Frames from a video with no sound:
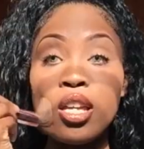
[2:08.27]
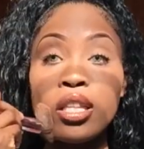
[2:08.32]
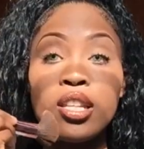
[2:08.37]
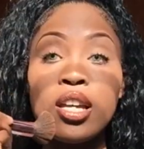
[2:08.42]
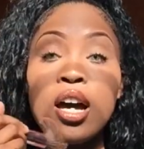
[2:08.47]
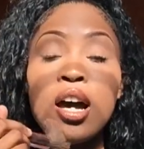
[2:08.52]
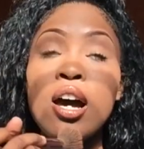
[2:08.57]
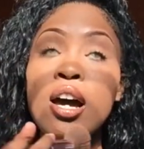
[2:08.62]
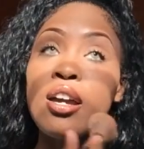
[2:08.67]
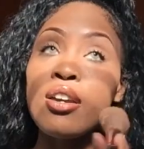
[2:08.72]

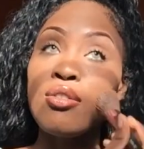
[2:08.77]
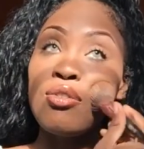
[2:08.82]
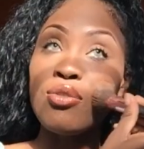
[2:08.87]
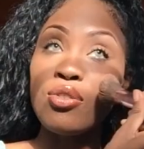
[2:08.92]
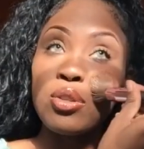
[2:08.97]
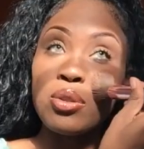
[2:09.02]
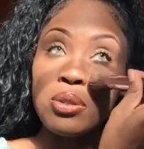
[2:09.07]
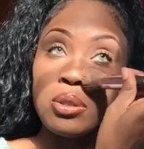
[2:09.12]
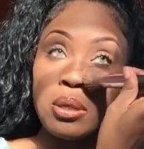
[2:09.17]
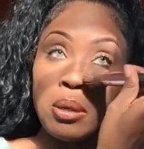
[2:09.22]
And the high
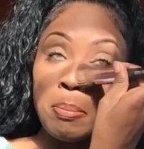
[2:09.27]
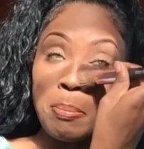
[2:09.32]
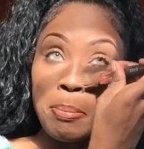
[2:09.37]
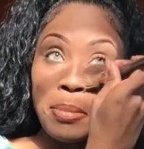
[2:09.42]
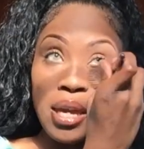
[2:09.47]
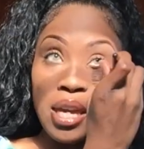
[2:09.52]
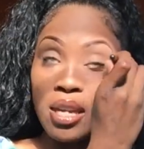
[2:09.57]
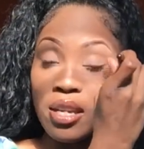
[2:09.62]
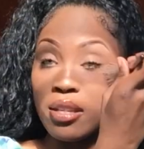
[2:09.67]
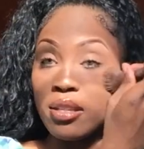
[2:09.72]
feels
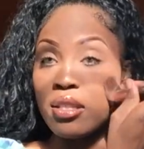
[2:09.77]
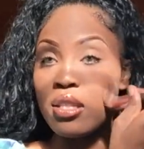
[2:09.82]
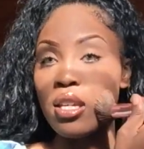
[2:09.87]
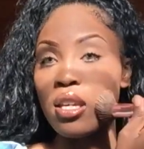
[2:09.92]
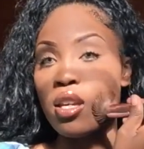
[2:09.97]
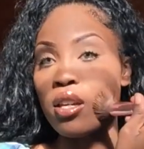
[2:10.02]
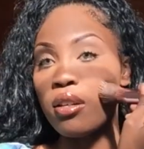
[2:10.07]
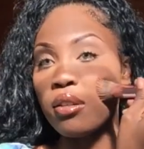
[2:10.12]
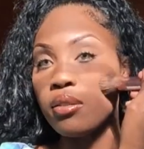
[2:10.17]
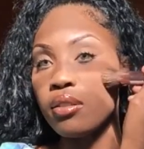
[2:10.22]

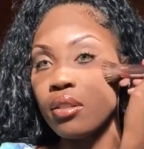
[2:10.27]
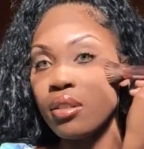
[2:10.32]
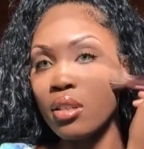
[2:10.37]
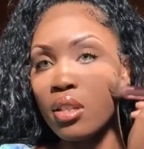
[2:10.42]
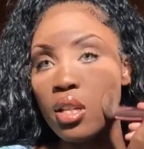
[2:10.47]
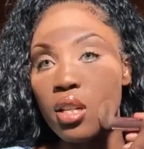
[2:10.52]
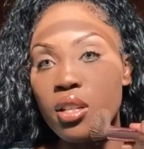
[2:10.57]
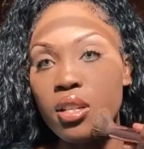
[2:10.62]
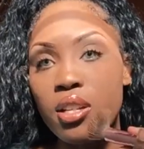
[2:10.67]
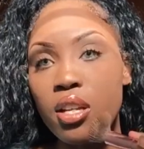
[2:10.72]
amazing.
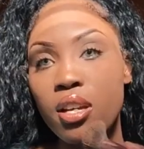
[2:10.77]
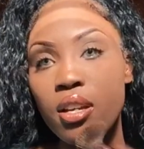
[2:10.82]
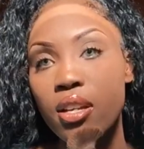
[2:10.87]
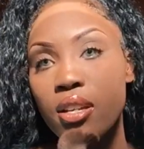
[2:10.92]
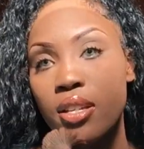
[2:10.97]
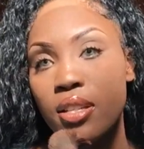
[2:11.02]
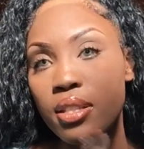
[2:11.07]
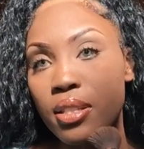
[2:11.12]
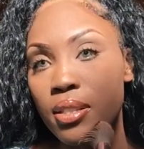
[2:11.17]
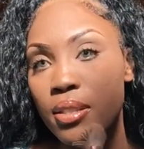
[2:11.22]
It
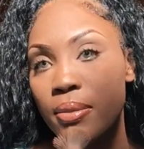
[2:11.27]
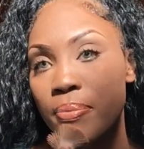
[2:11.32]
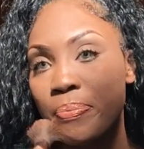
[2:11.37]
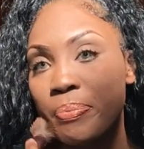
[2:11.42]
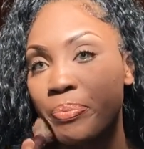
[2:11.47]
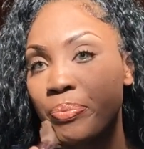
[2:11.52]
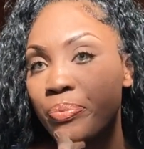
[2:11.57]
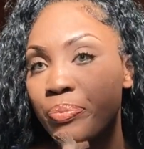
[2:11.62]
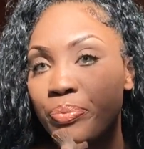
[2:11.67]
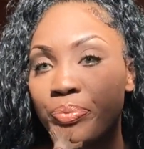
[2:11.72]
does.
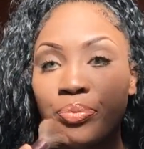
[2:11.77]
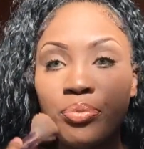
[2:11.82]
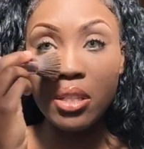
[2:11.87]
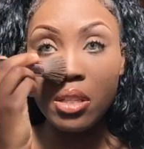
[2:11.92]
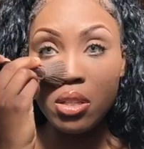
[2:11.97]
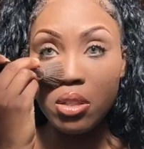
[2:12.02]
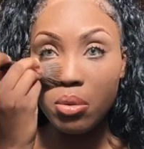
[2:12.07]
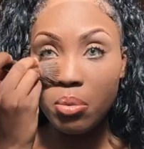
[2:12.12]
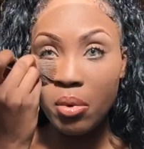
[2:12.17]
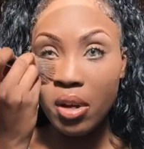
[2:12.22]

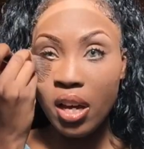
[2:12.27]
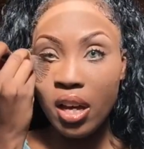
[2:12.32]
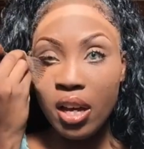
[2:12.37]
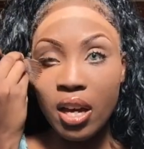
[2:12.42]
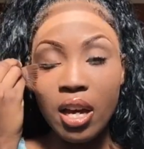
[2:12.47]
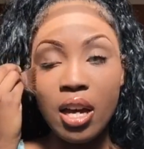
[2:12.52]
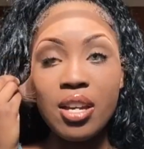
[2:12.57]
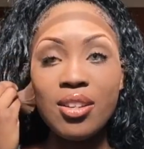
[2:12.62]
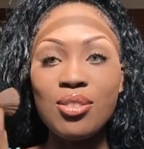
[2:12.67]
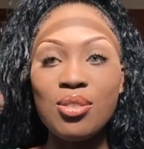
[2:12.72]
This is
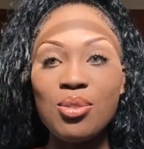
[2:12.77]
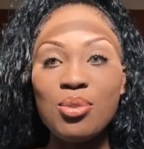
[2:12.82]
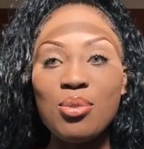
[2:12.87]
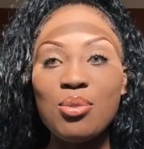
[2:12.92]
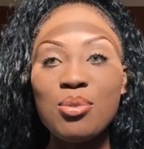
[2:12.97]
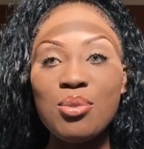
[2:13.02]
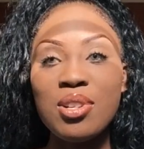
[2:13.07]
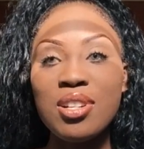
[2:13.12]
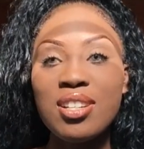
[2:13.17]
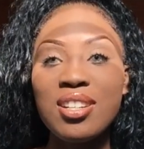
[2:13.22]
why I
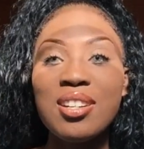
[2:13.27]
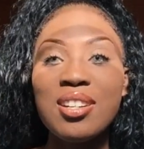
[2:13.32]
do